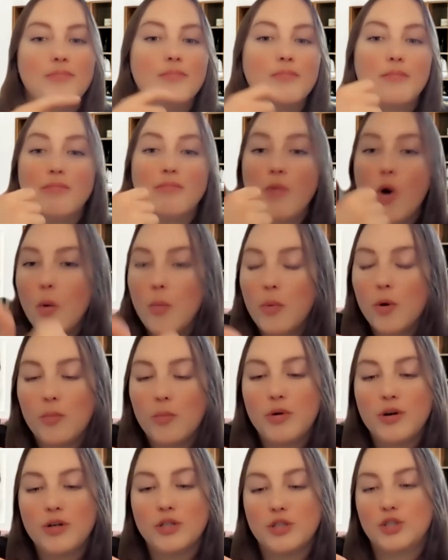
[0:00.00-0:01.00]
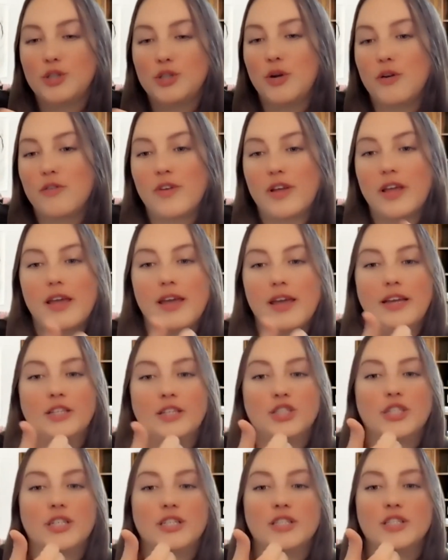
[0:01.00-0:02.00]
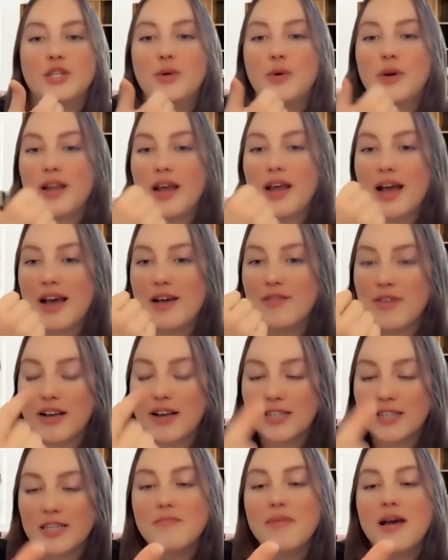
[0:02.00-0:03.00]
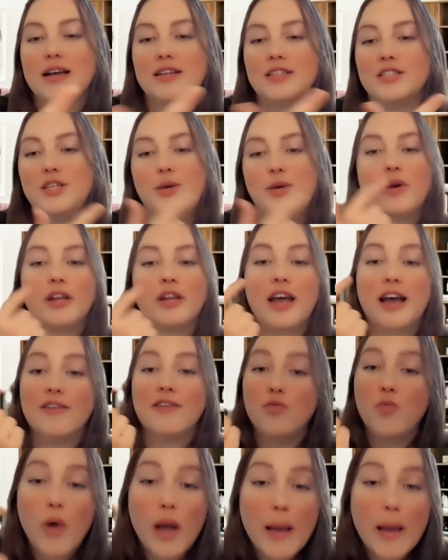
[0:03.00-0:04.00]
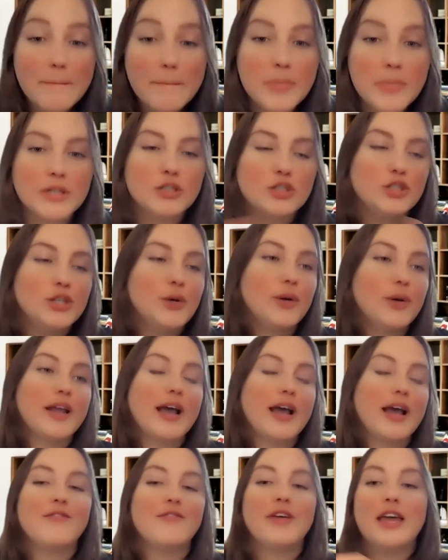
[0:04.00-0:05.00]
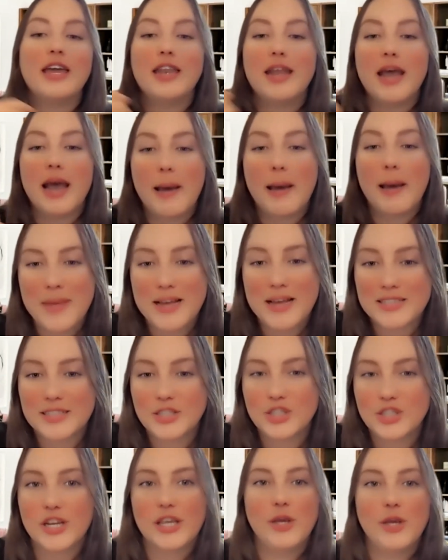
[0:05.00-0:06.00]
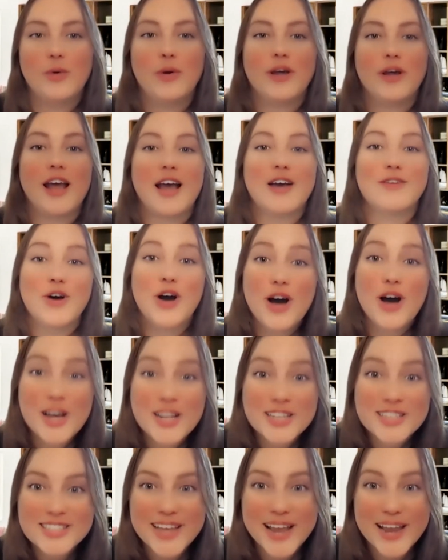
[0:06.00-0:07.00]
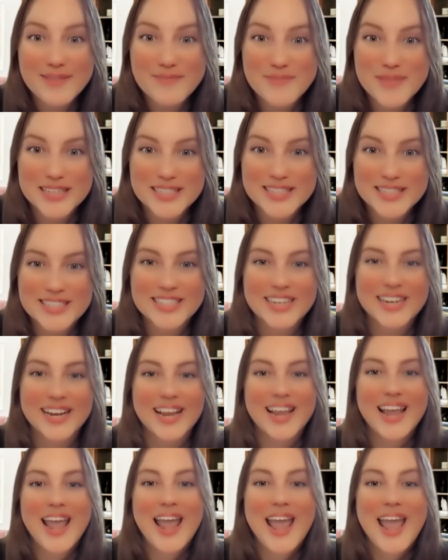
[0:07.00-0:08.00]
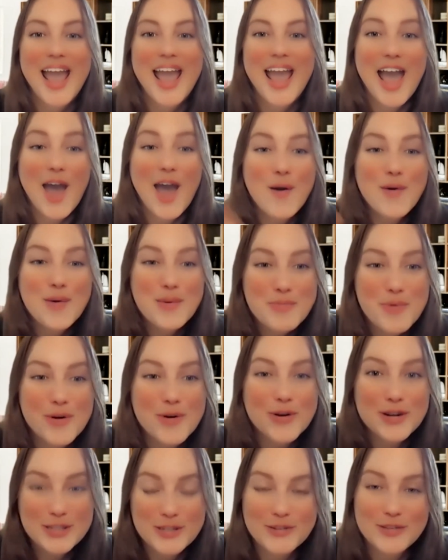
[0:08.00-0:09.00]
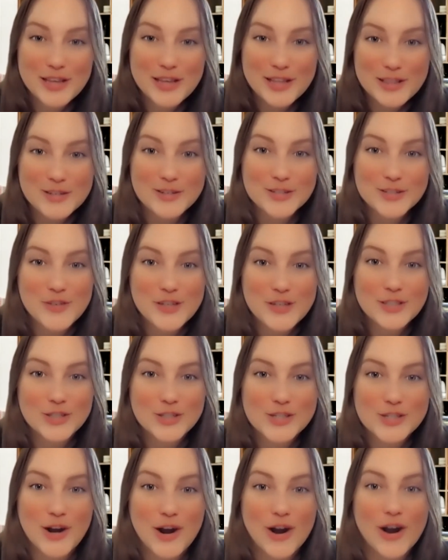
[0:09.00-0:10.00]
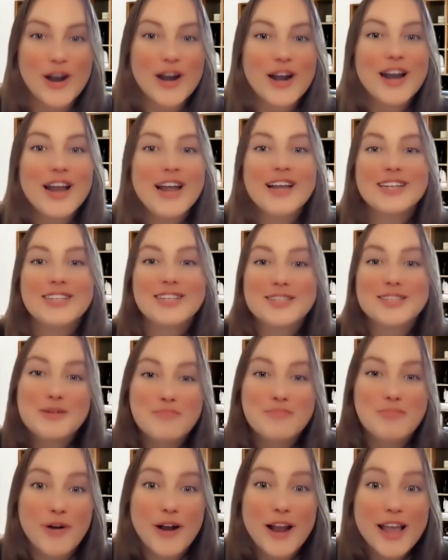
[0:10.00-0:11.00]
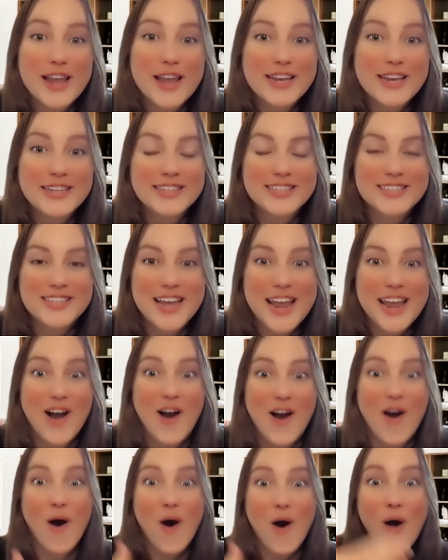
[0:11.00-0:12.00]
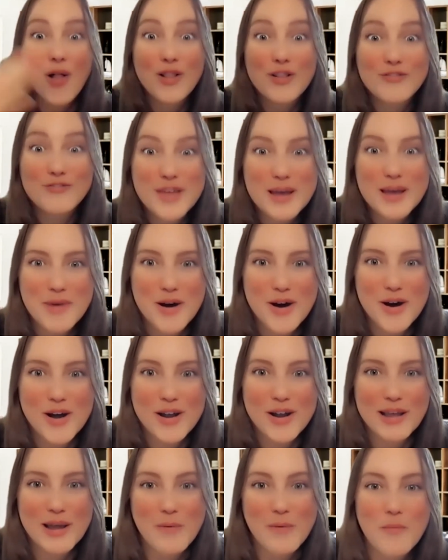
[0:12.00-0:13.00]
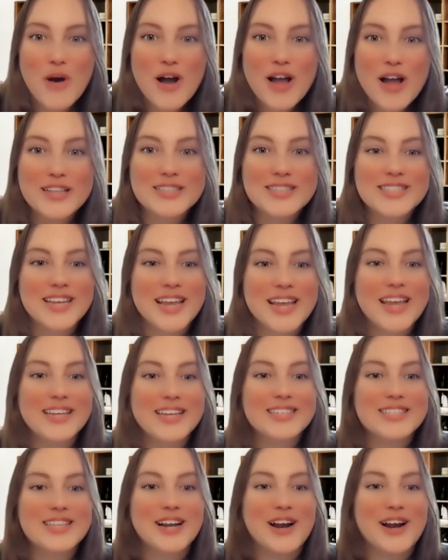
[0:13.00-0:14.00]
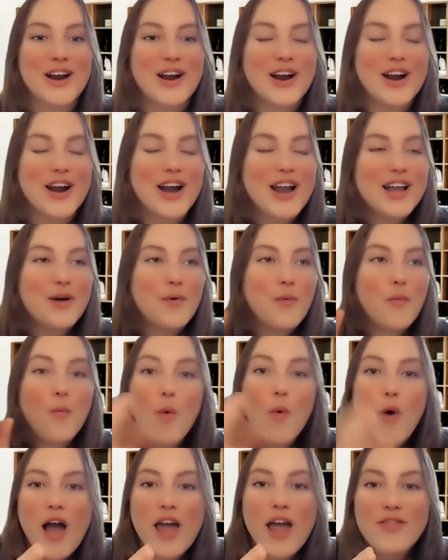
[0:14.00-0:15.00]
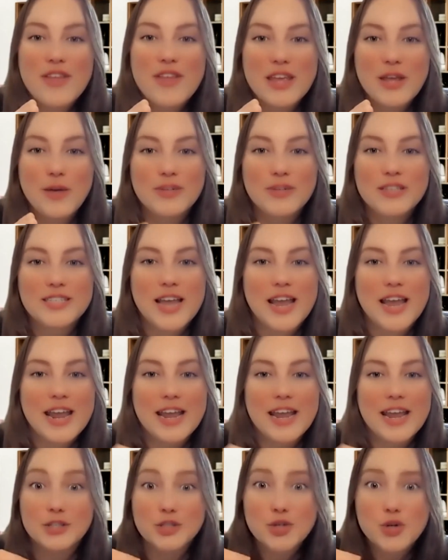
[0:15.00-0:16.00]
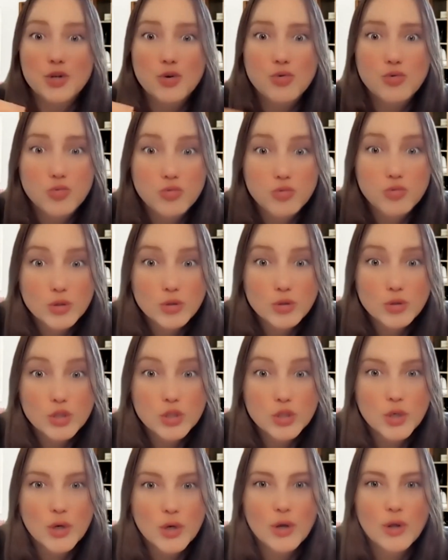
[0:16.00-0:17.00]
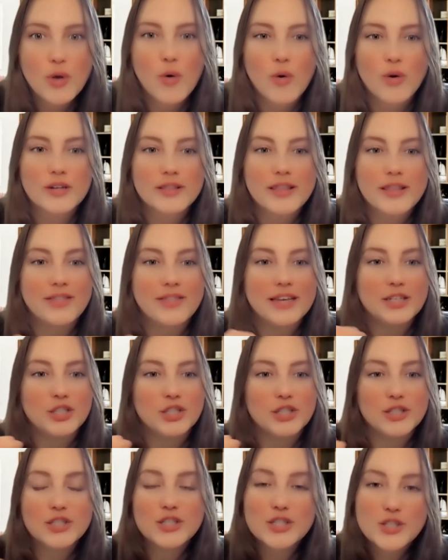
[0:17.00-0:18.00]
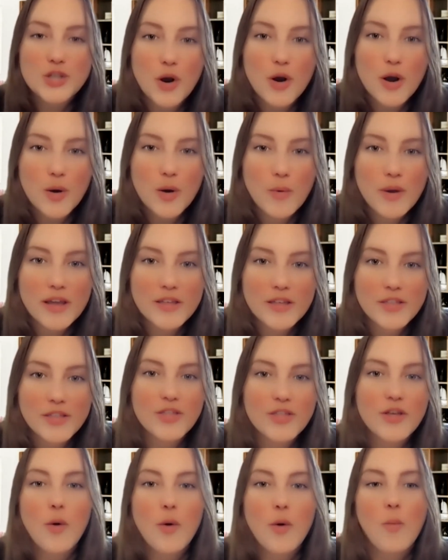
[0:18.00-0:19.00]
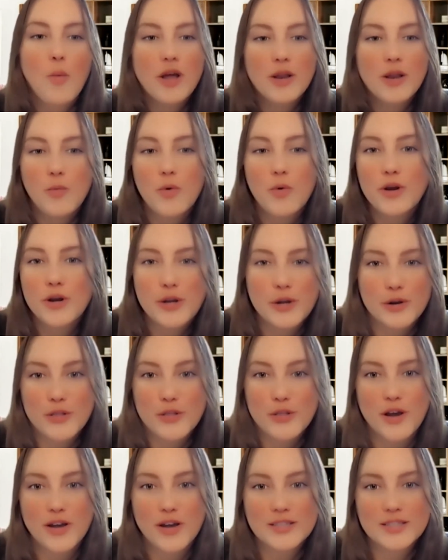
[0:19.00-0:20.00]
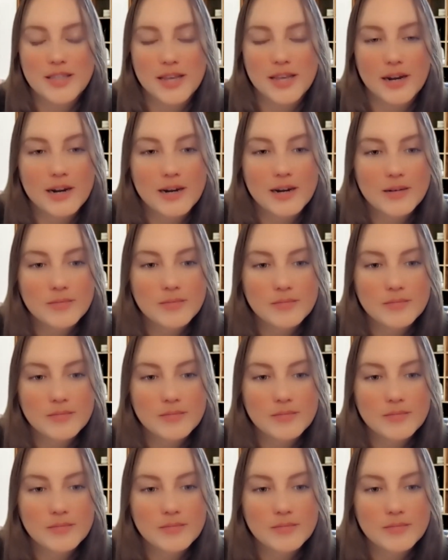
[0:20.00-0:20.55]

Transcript: mobile push notifications, you could have SMS, you could have web push, you could have in-app messaging, you could have on-site messaging. How important do you think those features are? Does a brand need to take all of them on at once? Is there one that you would say is crucial or that they should start with? What are your thoughts there?